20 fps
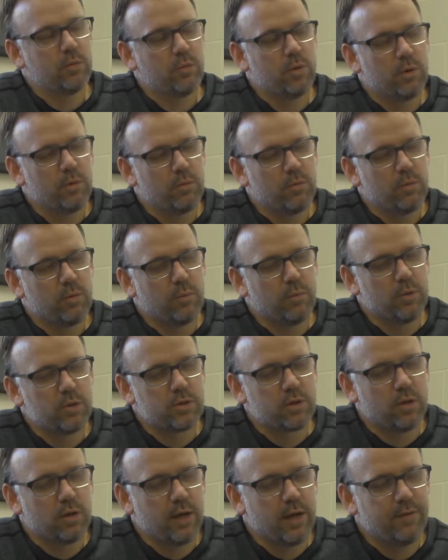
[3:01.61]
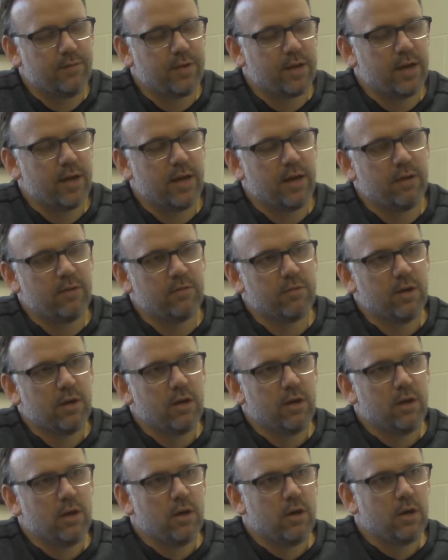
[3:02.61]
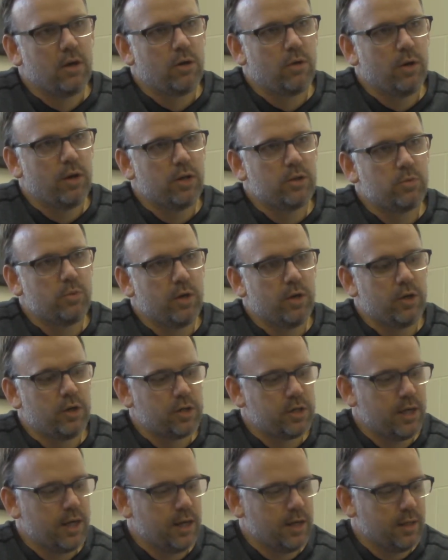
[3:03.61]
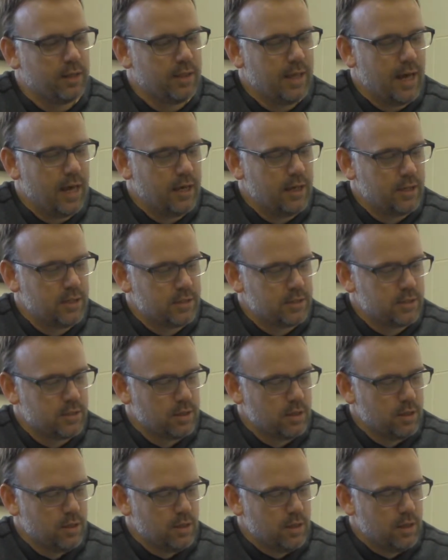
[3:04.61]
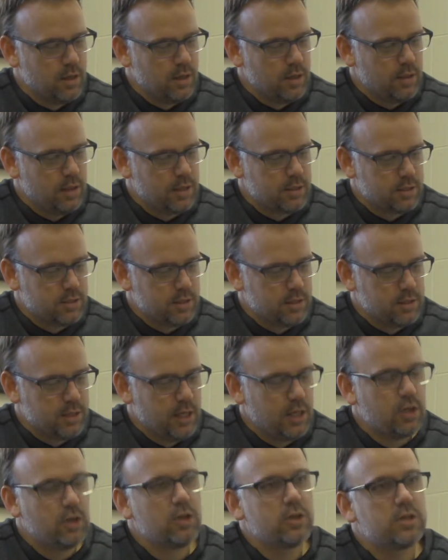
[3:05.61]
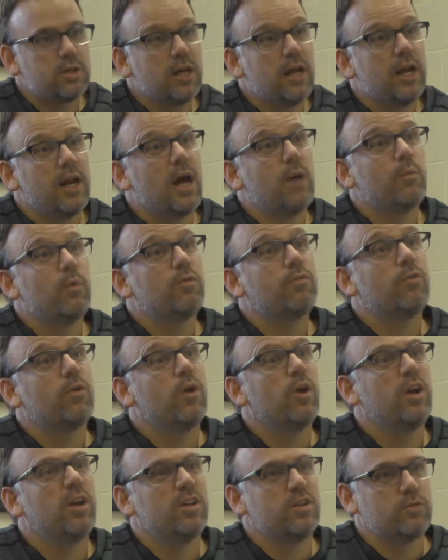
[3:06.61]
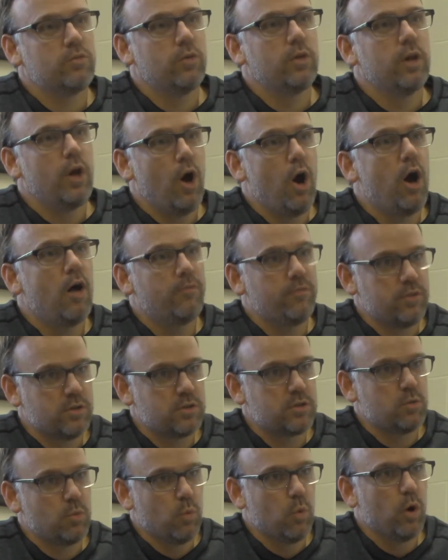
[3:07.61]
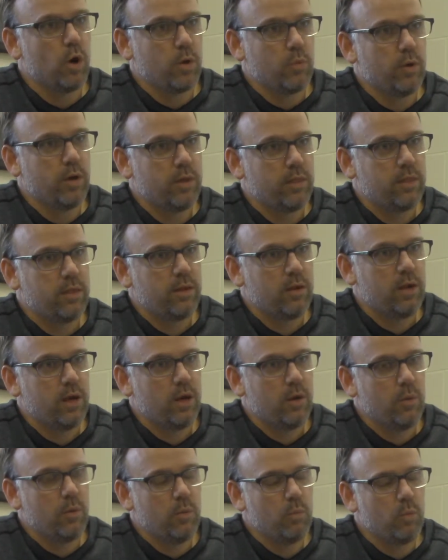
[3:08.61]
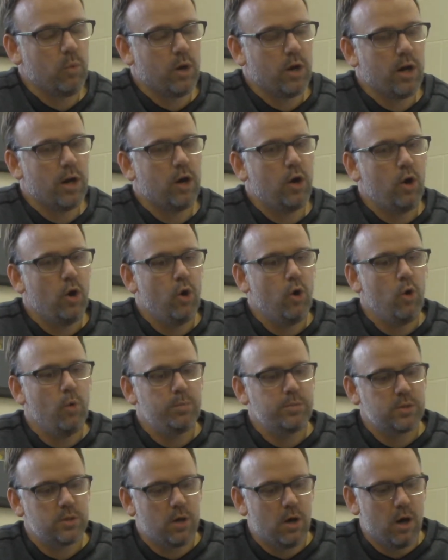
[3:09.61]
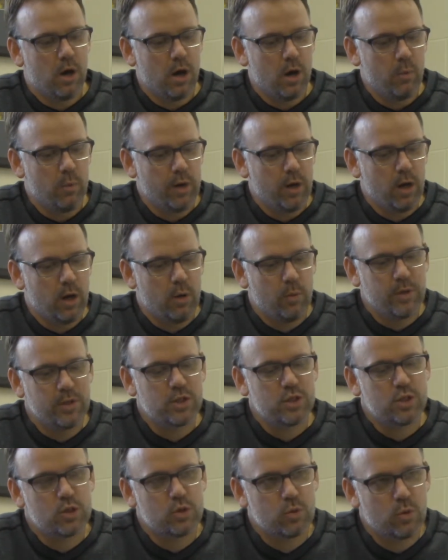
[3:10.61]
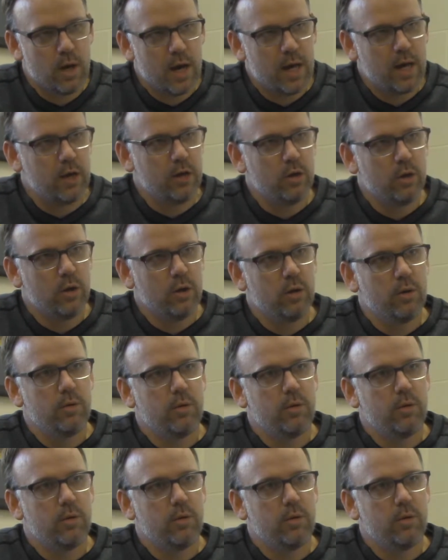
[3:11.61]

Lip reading: what Mr. Lambick and I have created is we understand that's the teacher saying, I'm referring this for the office to work with. What our hopes are, we always try to do it,